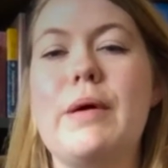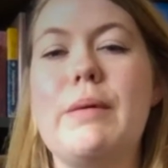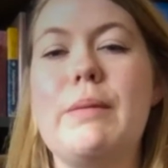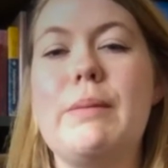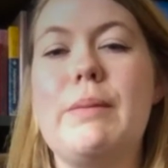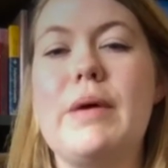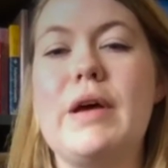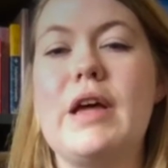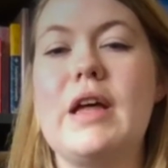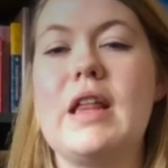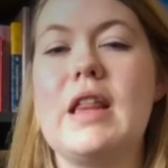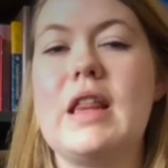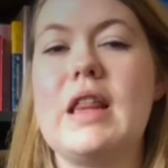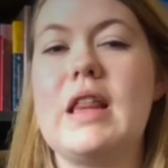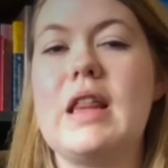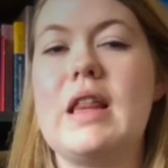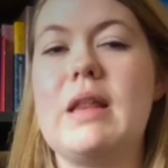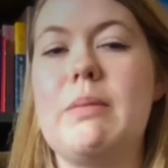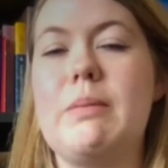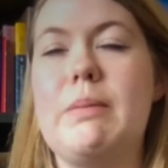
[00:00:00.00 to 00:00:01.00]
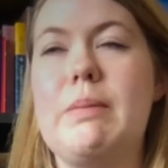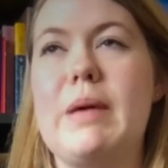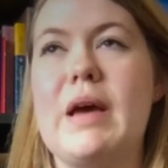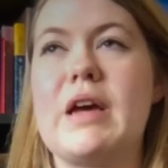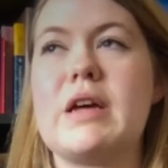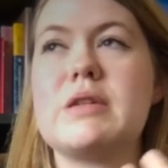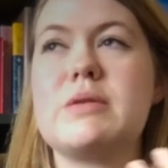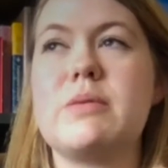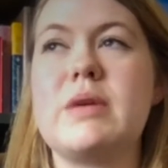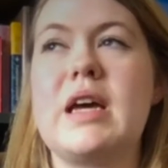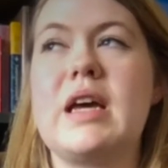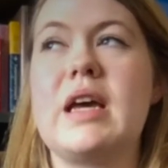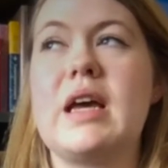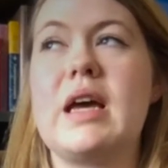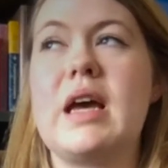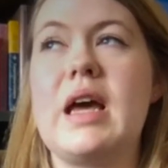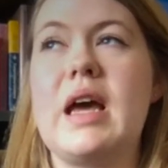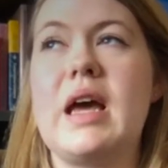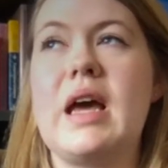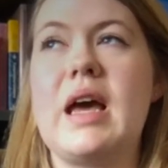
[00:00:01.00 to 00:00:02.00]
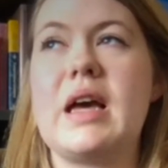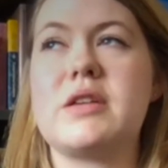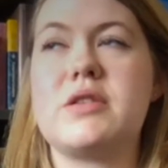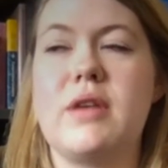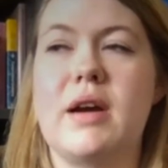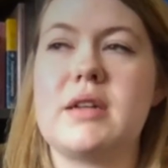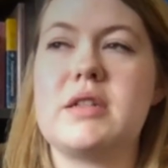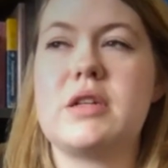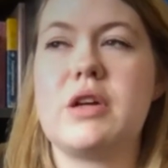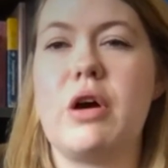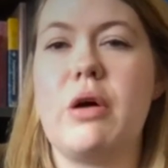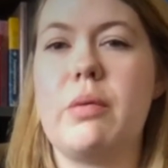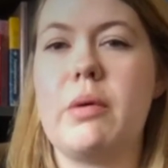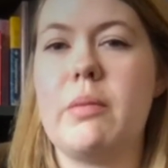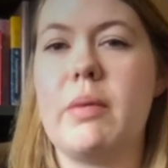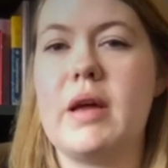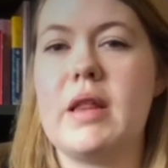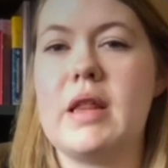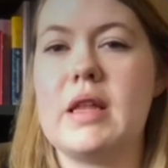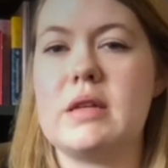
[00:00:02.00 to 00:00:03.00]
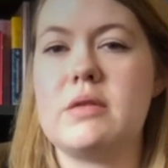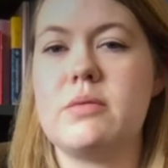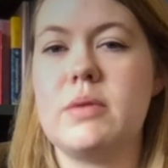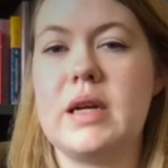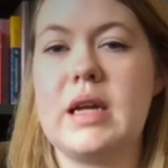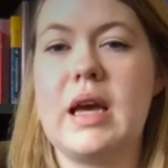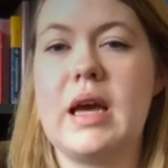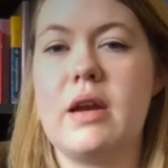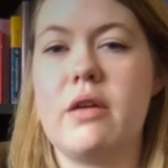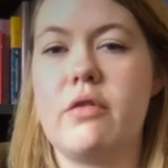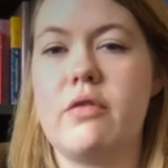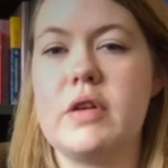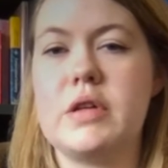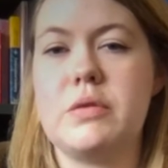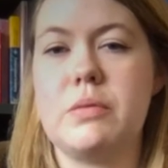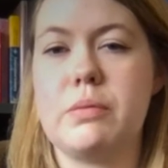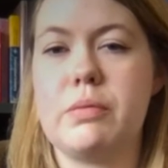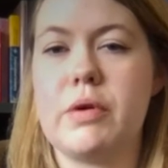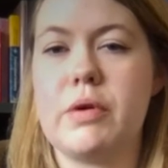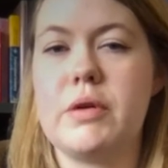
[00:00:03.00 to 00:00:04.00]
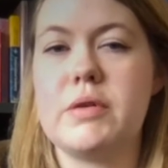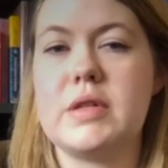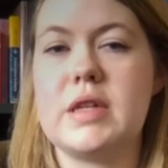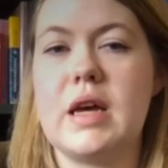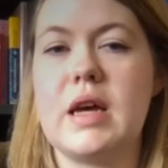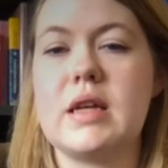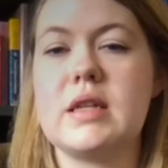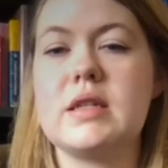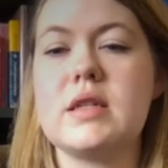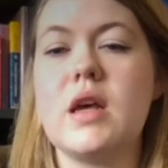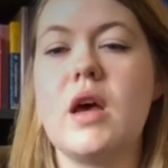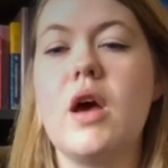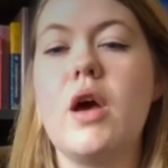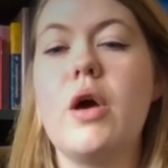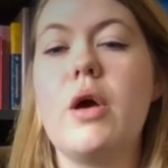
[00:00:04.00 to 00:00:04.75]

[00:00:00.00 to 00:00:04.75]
But because we're extracting copper by this really inefficient process,